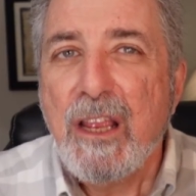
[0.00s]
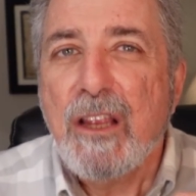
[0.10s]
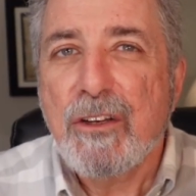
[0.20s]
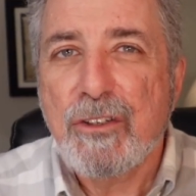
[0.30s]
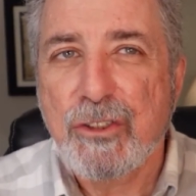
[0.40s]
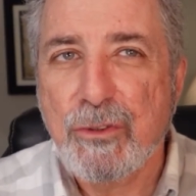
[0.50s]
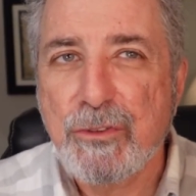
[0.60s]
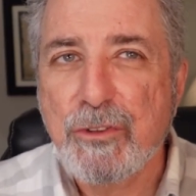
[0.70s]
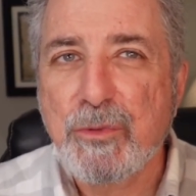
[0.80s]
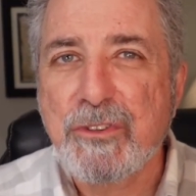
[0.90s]
Your
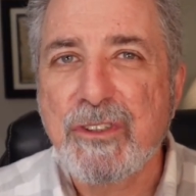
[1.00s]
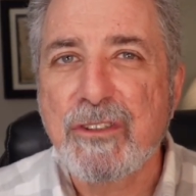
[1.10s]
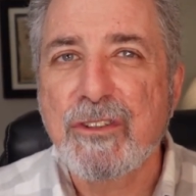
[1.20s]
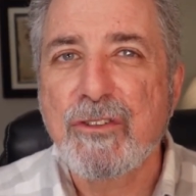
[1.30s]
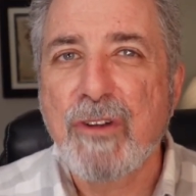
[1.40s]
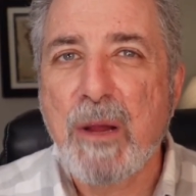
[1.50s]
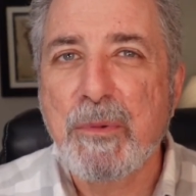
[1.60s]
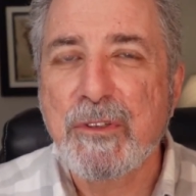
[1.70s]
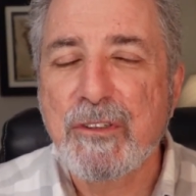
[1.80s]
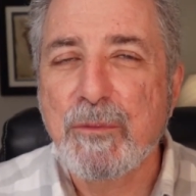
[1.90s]
shoulders will start to drop a
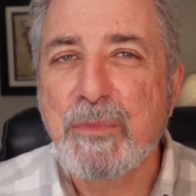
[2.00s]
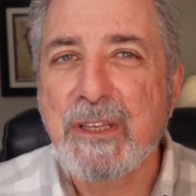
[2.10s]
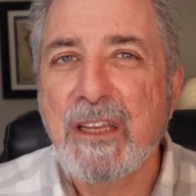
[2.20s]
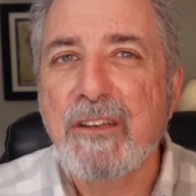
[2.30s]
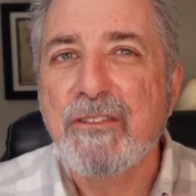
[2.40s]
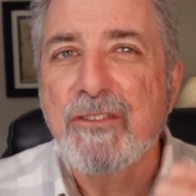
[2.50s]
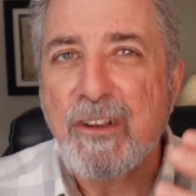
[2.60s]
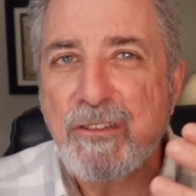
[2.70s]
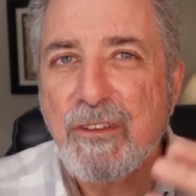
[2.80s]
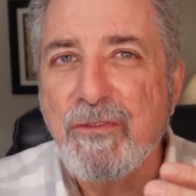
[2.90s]
little bit, and you'll
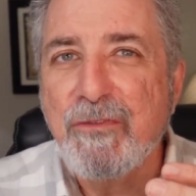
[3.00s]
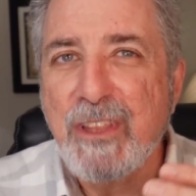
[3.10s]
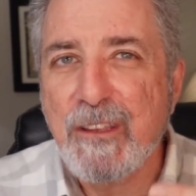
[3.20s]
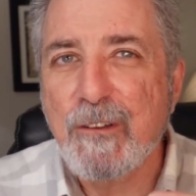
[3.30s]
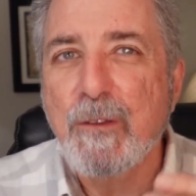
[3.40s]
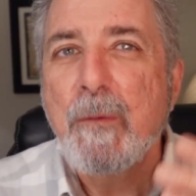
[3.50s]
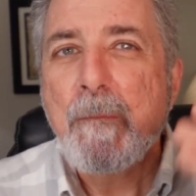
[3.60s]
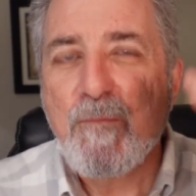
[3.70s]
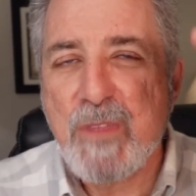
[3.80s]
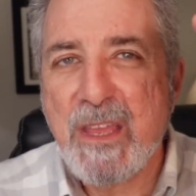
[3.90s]
start to feel
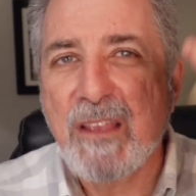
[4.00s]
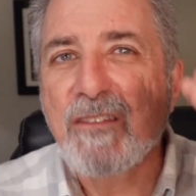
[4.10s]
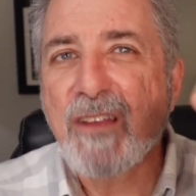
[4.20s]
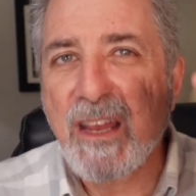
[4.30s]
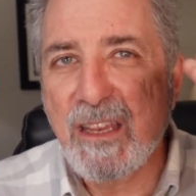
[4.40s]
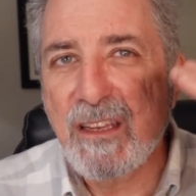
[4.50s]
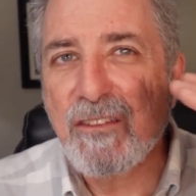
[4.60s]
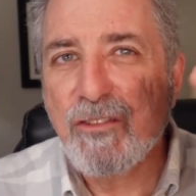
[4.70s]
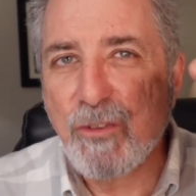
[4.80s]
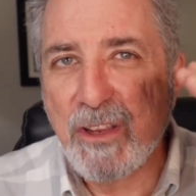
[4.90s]
the anxiety and
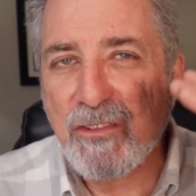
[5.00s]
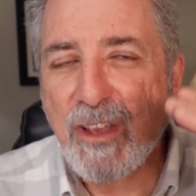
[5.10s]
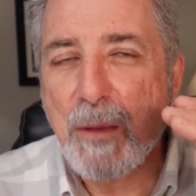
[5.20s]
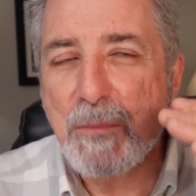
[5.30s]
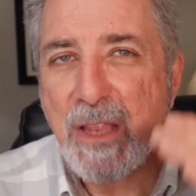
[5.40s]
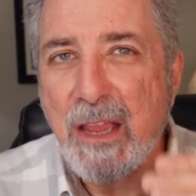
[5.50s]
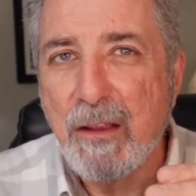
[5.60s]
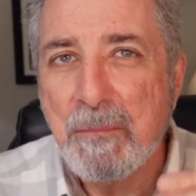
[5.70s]
stress come down.